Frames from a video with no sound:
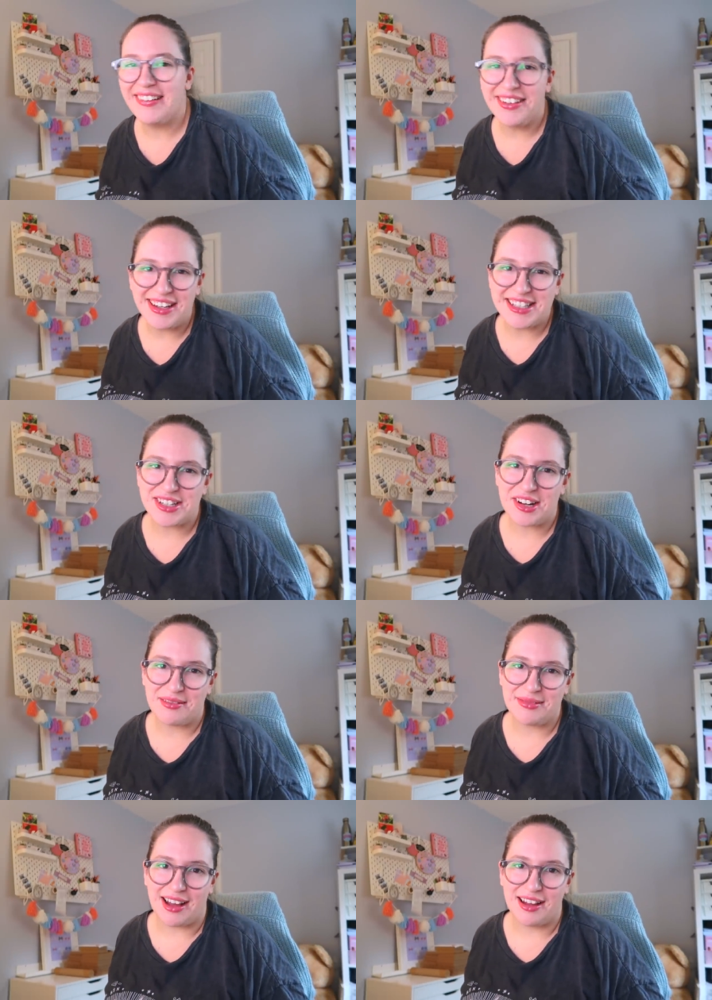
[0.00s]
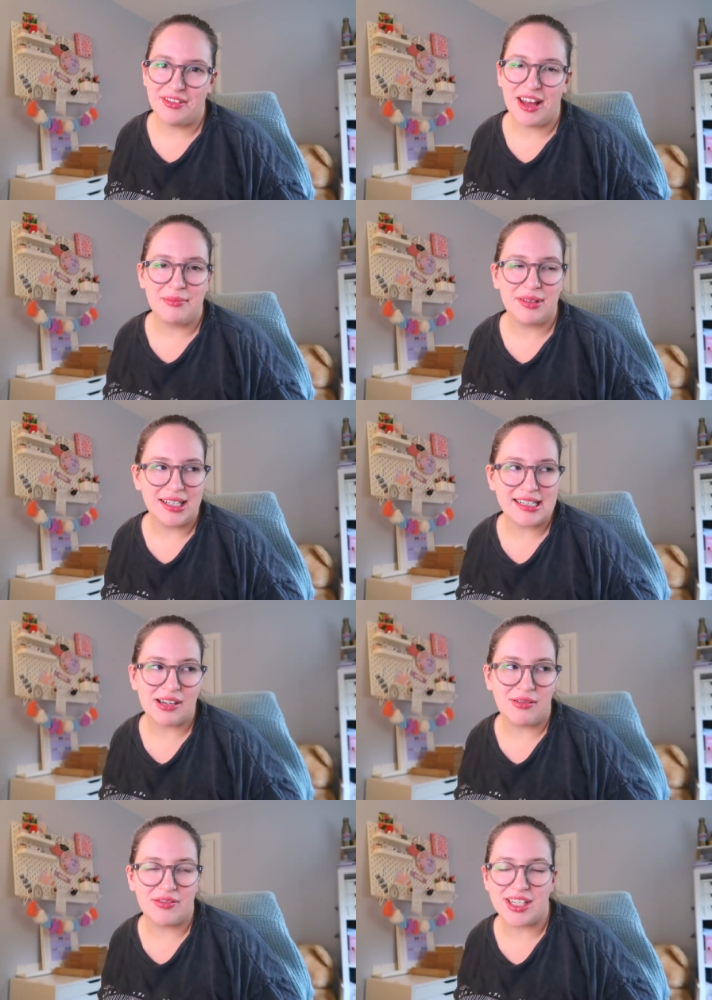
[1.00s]
I went on Instagram live. I planned to
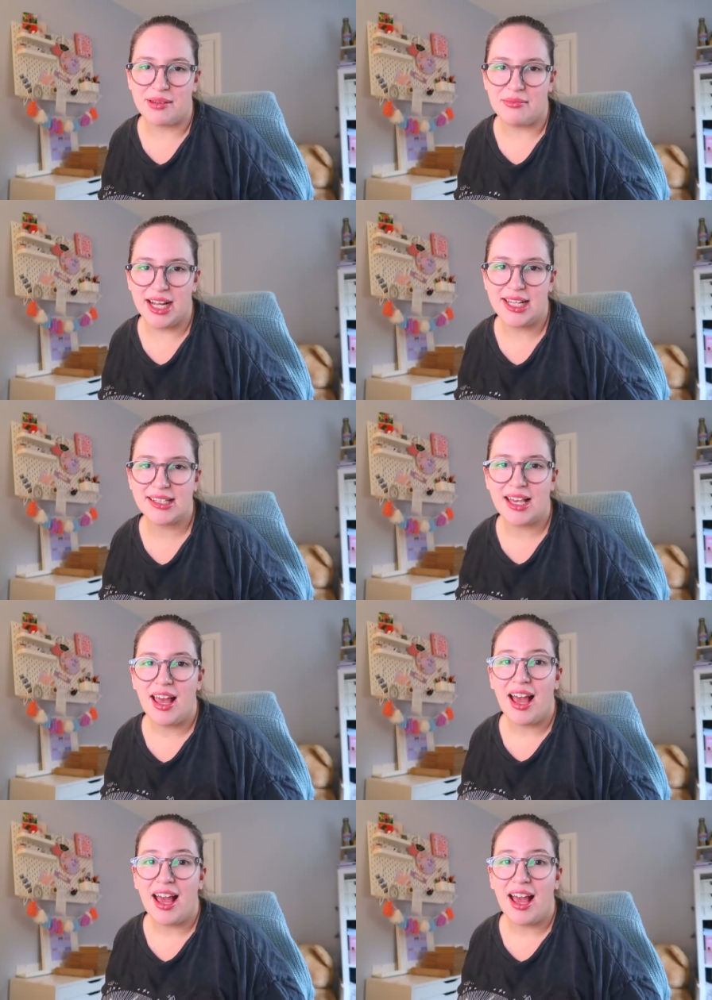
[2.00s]
go on for 10 minutes.